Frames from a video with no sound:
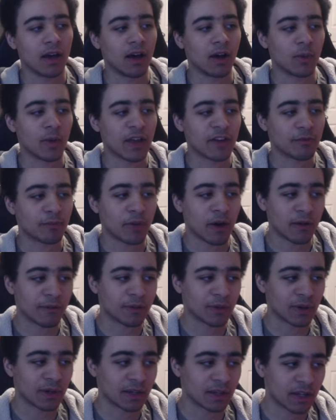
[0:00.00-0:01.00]
We have
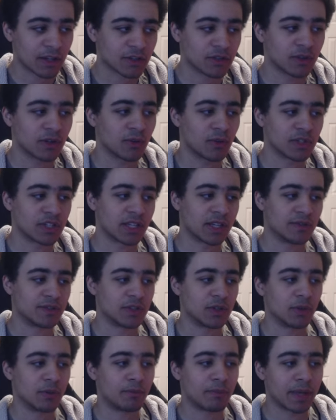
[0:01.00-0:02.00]
Puffer Electro, which gives
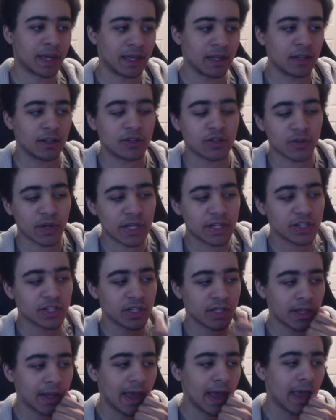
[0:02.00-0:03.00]
you
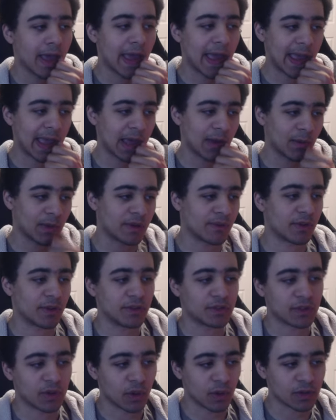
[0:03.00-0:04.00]
penetration, and whenever you
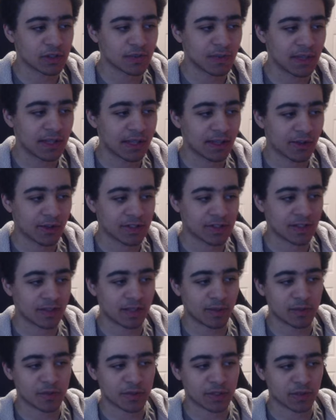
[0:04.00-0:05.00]
use an ultimate, increases the
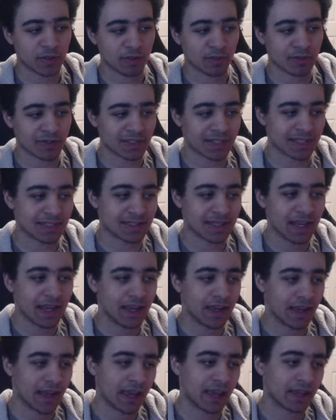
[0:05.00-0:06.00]
damage by 20%,
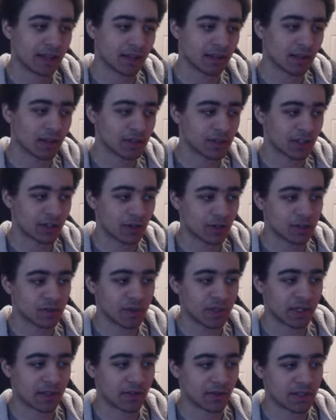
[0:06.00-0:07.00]
and launching an
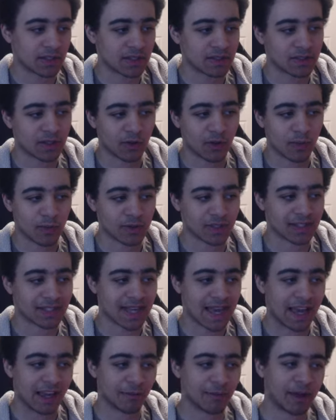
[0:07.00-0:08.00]
ultimate increases the equipper's
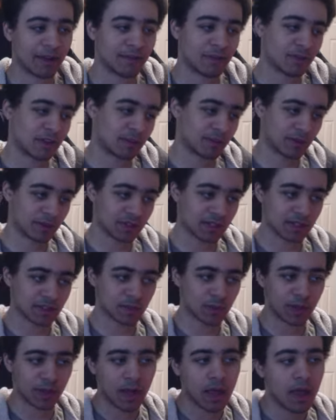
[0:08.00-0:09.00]
attack by 15% as
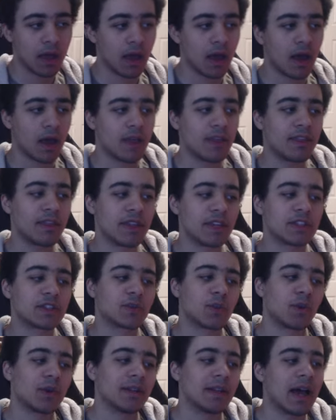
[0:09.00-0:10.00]
well. This
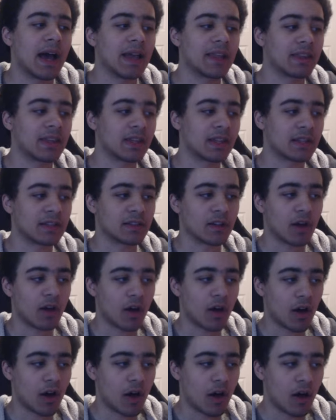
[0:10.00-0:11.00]
one, I think, is
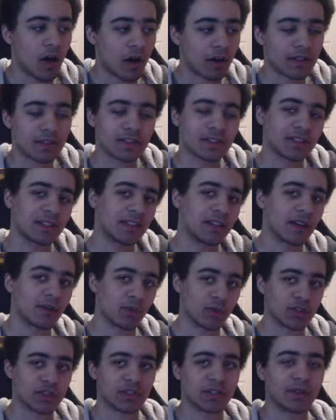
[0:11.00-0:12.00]
honestly,
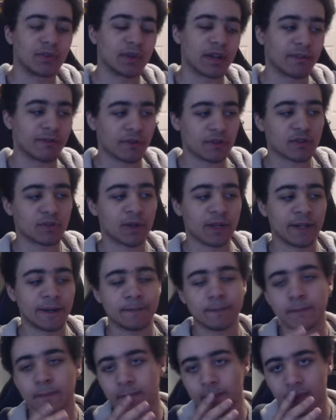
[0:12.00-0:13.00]
originally when I first read
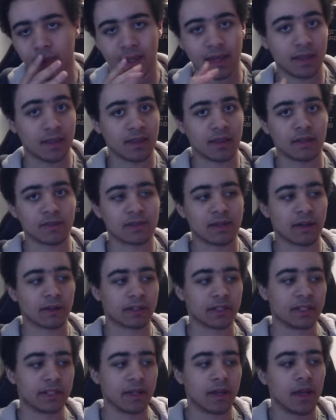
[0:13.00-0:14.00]
it, I didn't think it was that
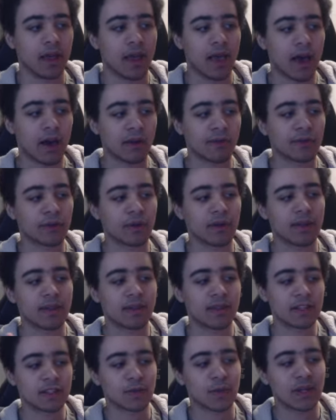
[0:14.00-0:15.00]
good. However,
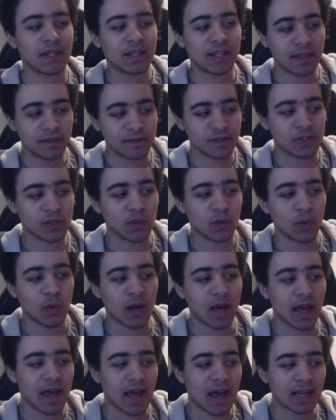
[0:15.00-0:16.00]
this one gives you
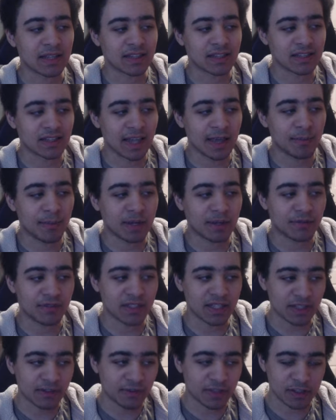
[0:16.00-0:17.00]
a slight bit of
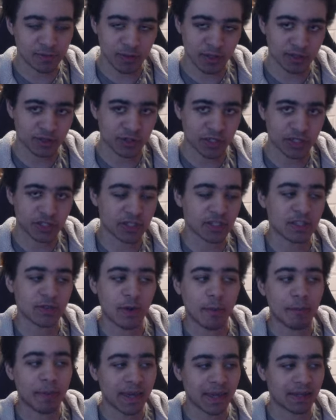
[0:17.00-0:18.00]
defense penetration, that's
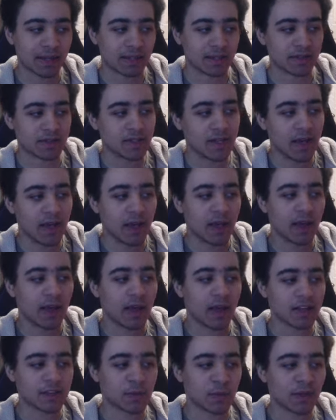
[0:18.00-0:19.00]
what pin is,
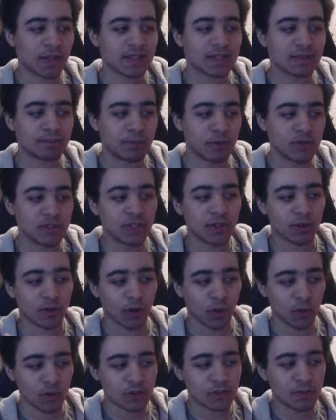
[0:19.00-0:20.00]
as well as boosting your
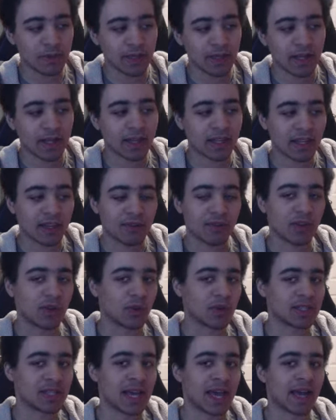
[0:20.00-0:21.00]
ultimate and giving you
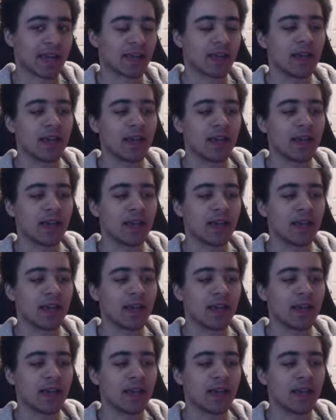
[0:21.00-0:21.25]
attack.